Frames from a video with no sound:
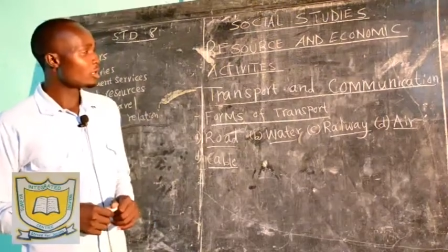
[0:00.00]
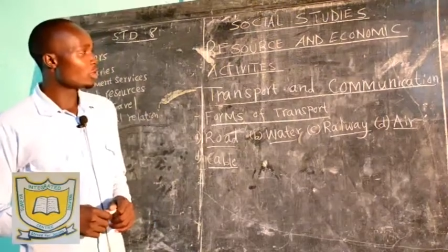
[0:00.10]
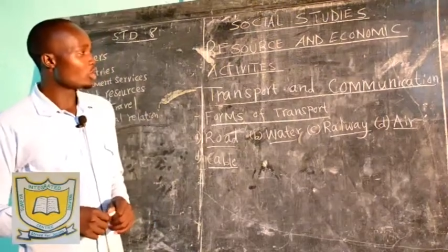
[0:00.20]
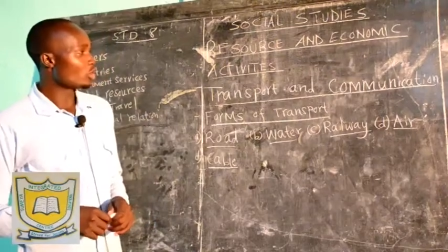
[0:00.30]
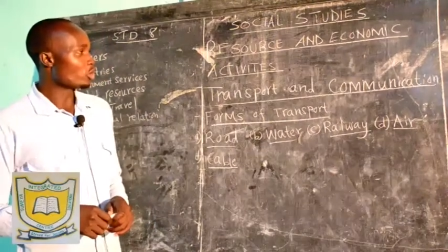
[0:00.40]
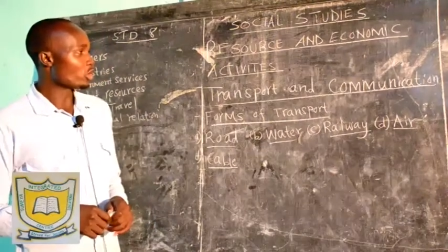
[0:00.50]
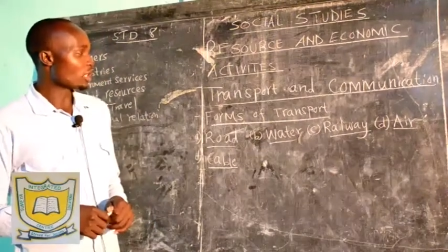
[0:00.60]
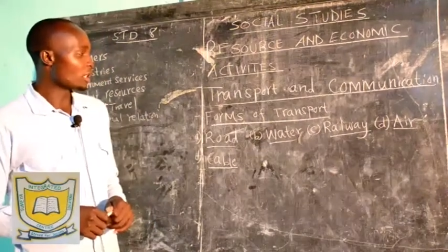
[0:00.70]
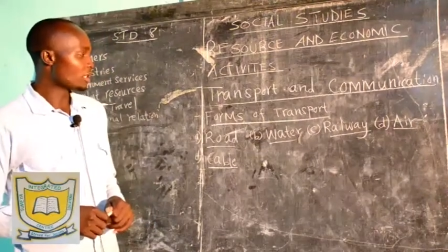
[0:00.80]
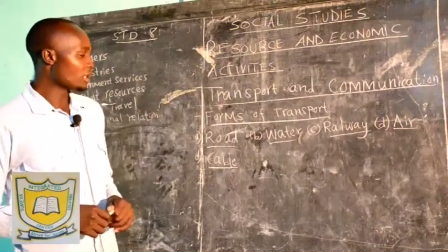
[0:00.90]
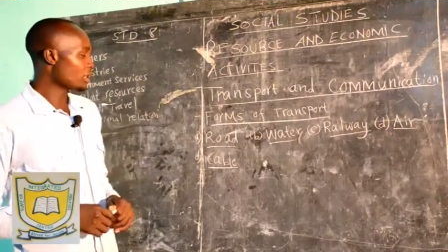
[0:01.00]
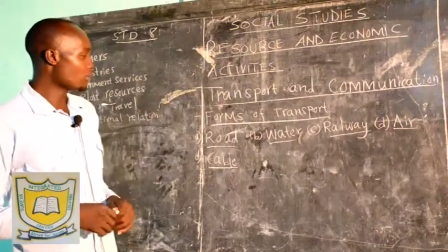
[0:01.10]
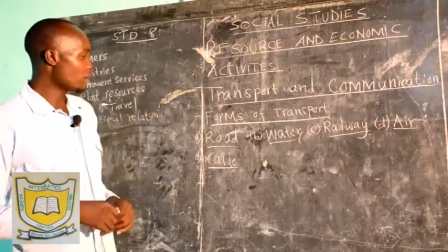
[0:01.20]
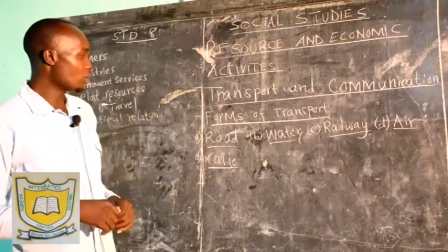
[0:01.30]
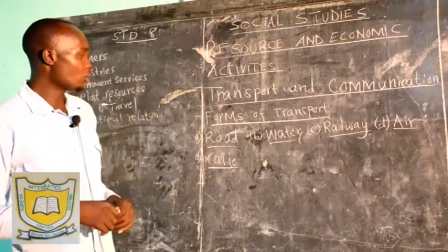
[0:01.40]
So we shall start
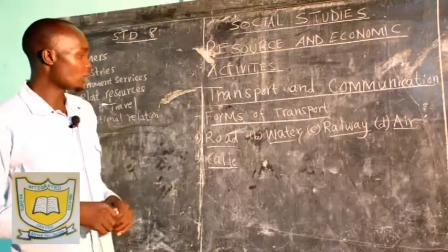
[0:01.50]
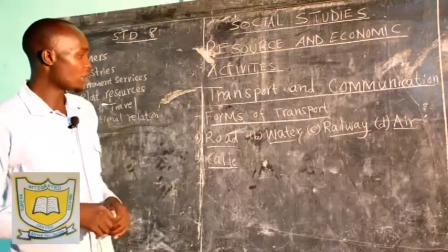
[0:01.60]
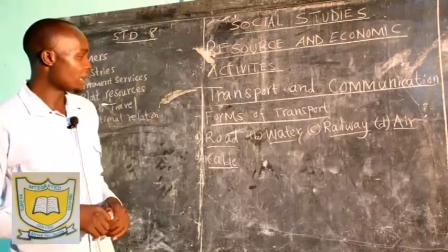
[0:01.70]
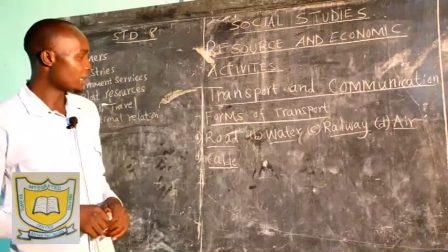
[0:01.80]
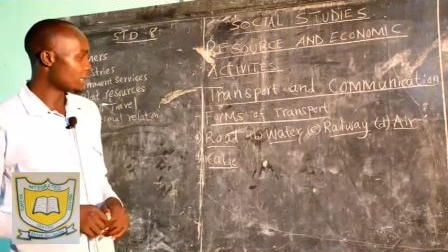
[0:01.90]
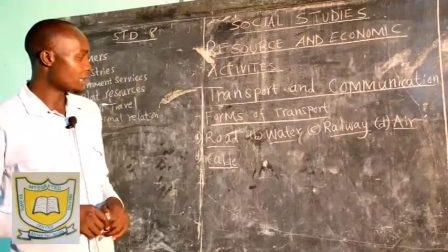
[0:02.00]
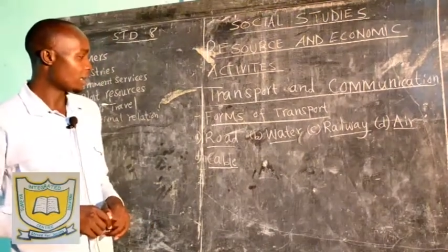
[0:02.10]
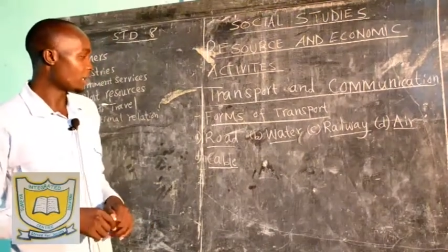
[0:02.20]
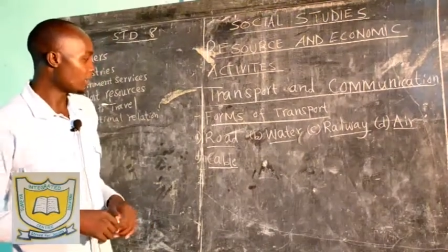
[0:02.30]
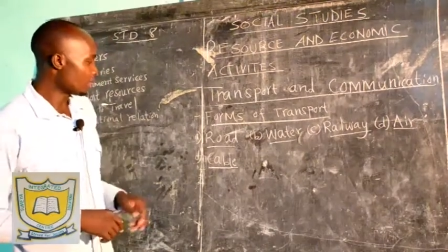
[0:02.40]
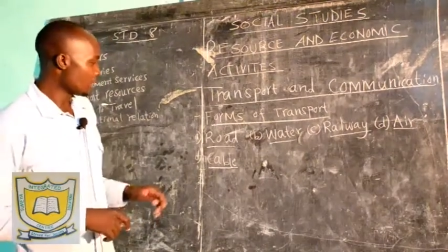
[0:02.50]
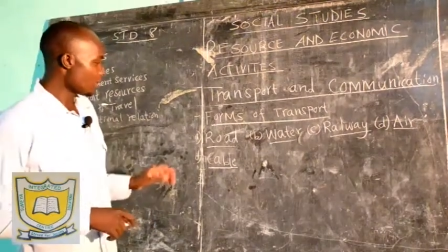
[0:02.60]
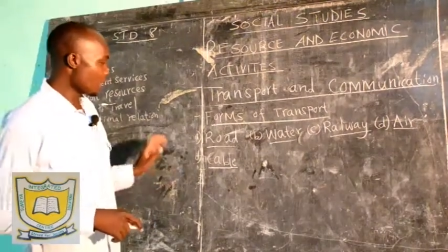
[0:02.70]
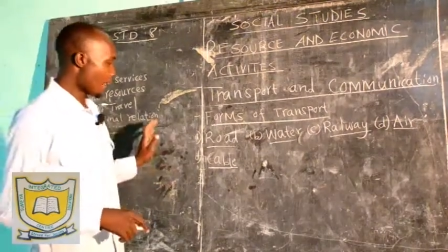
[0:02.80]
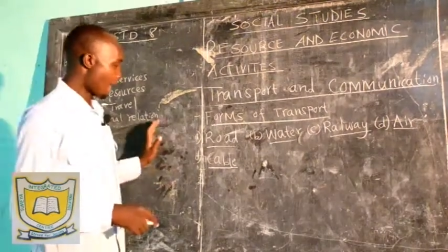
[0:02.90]
by looking at
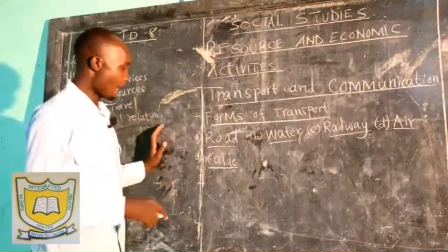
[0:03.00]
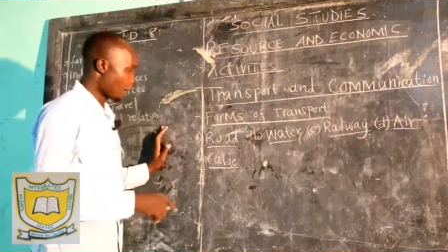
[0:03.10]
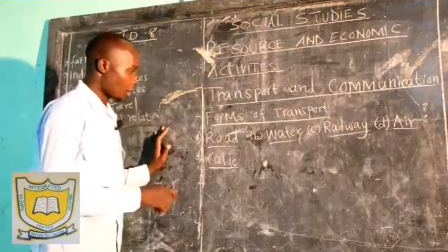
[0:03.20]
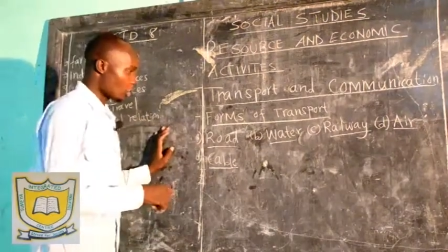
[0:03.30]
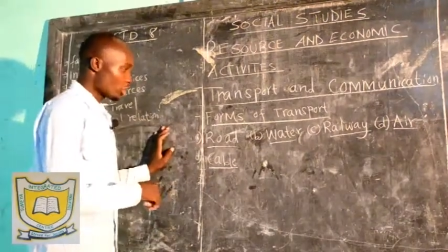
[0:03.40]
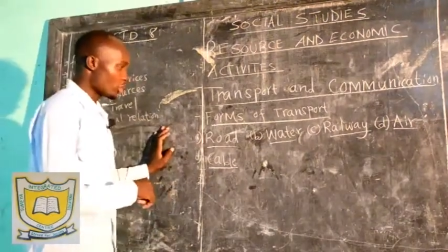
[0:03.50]
road